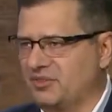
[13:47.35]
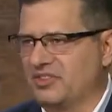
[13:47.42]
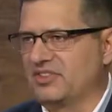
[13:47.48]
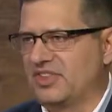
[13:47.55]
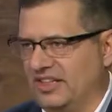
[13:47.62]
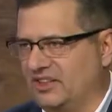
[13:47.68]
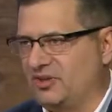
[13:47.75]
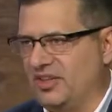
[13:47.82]
which
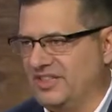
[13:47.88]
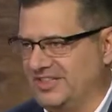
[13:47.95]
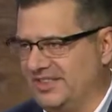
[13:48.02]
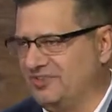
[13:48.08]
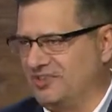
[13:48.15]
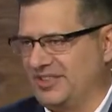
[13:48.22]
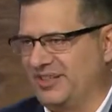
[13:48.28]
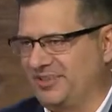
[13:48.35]
is kind of
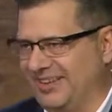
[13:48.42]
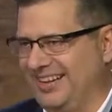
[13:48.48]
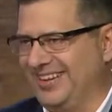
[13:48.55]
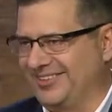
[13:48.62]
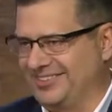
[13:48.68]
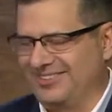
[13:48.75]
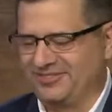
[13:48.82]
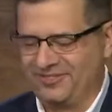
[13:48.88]
crazy. We're talking about
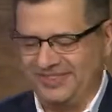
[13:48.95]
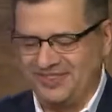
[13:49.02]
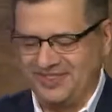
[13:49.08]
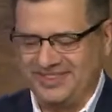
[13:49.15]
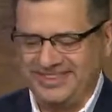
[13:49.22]
housing inflation.